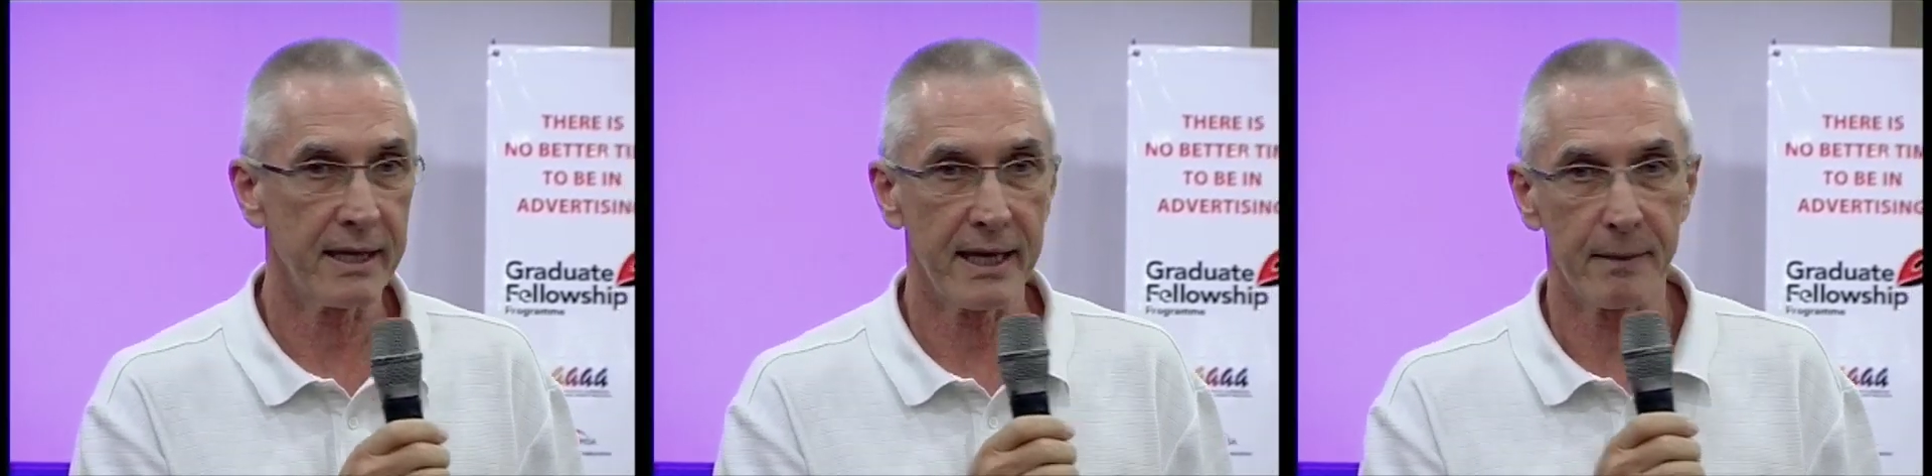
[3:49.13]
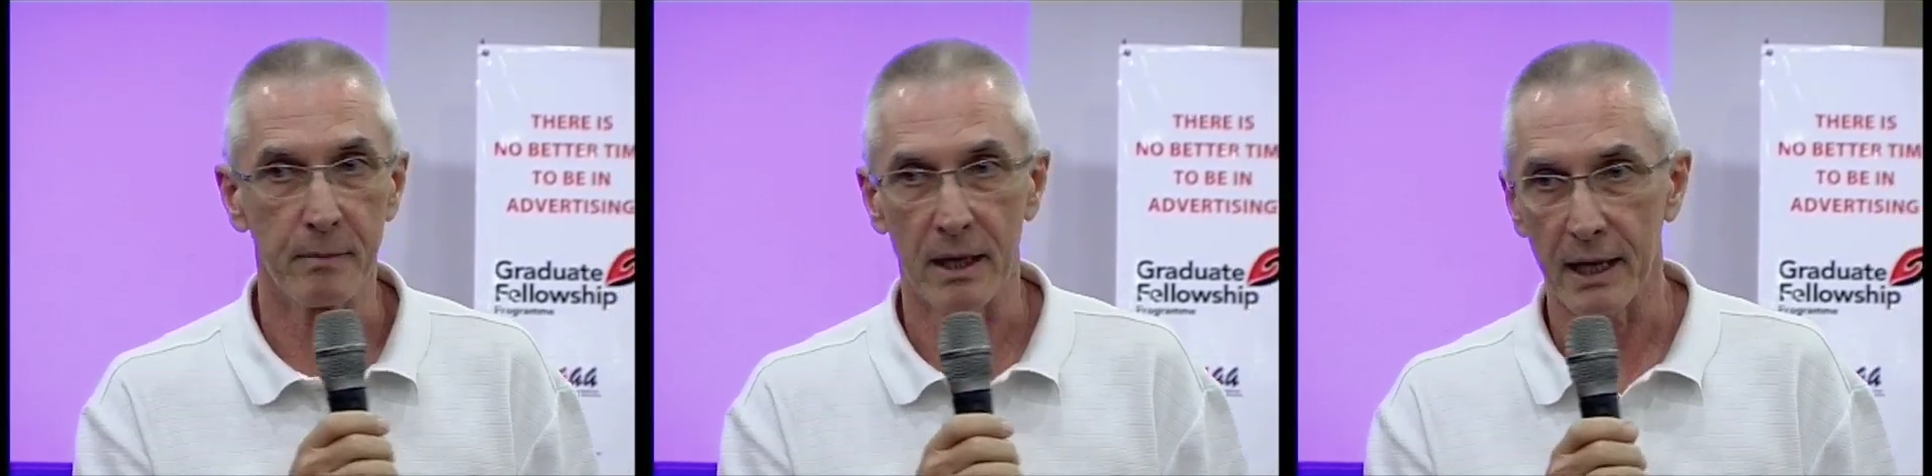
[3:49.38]

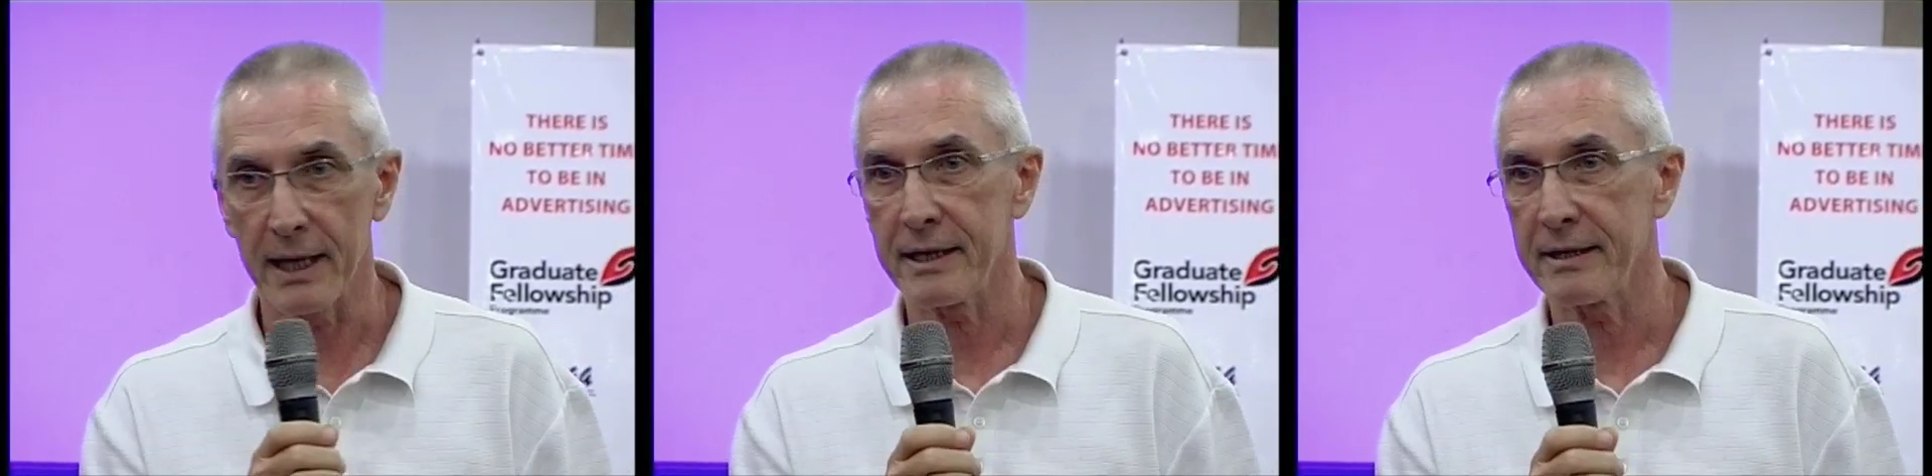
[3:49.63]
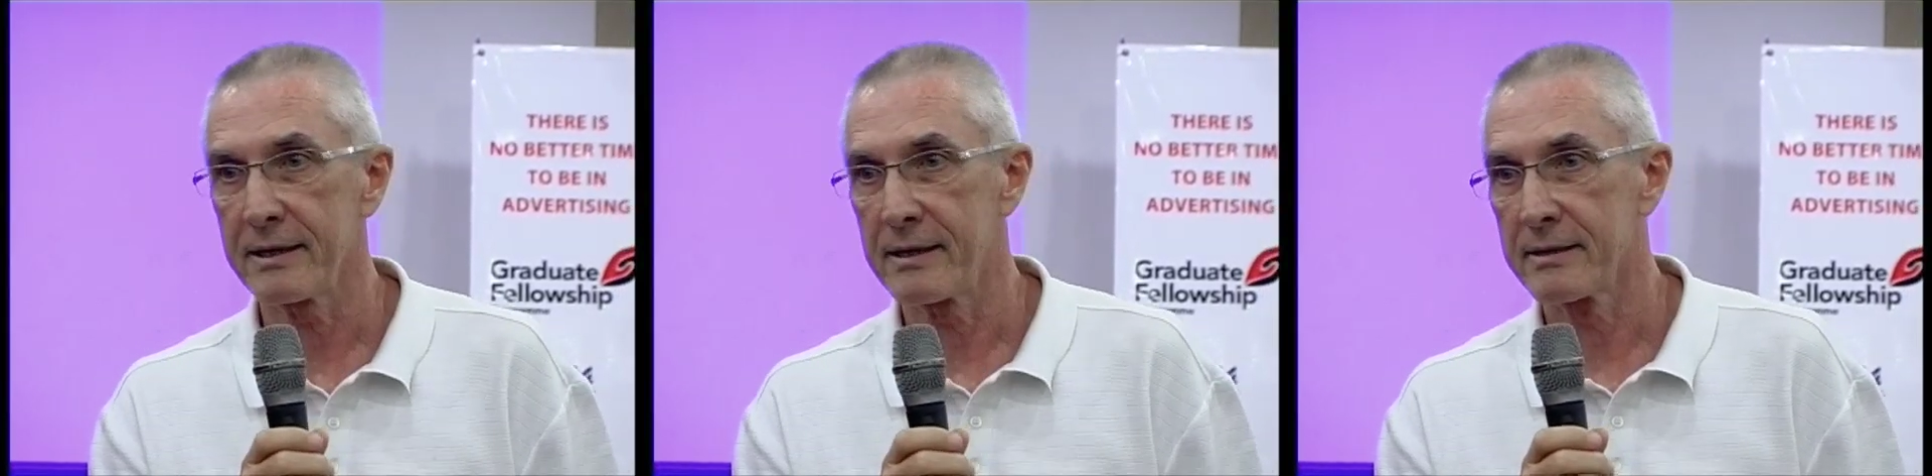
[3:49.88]
in Malay,
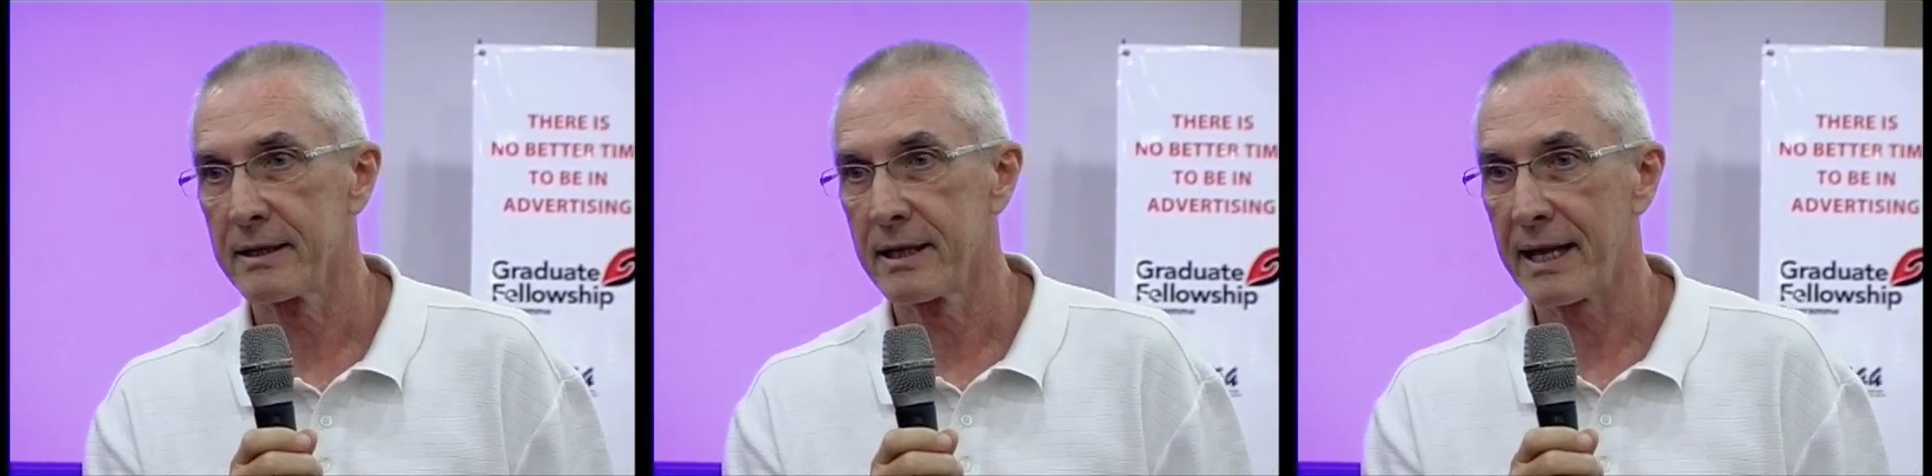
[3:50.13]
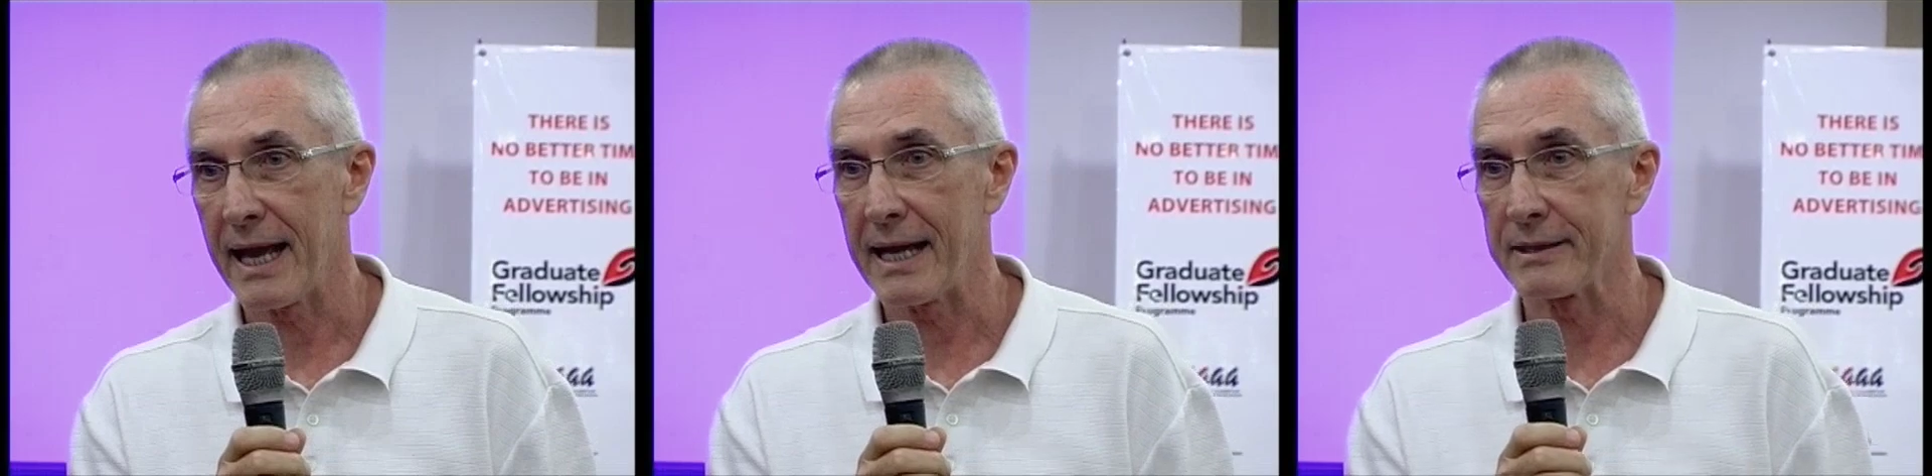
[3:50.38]

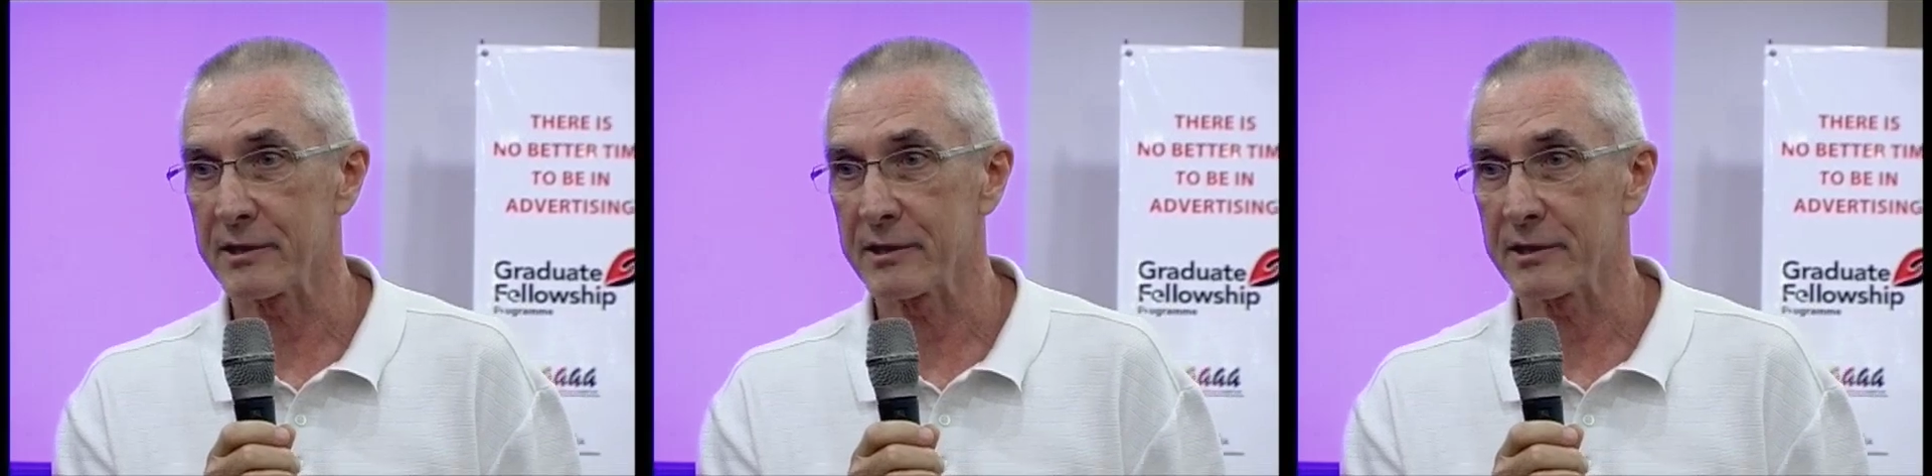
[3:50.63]
and